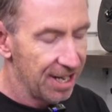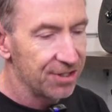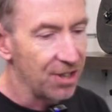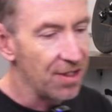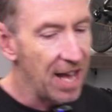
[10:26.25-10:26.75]

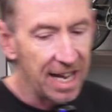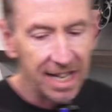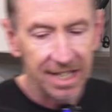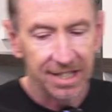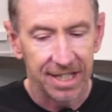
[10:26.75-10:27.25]
So that
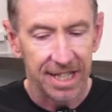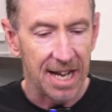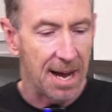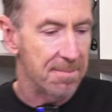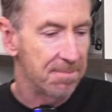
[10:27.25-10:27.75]
is
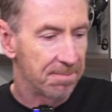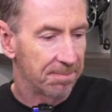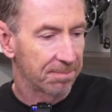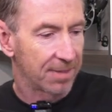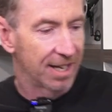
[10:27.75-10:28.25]
the
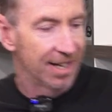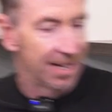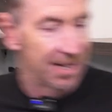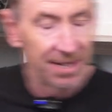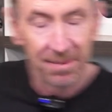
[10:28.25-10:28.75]

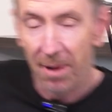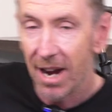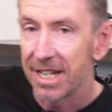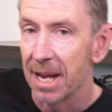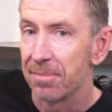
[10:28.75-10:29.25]

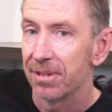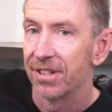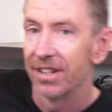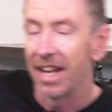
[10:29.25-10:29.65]
my attempt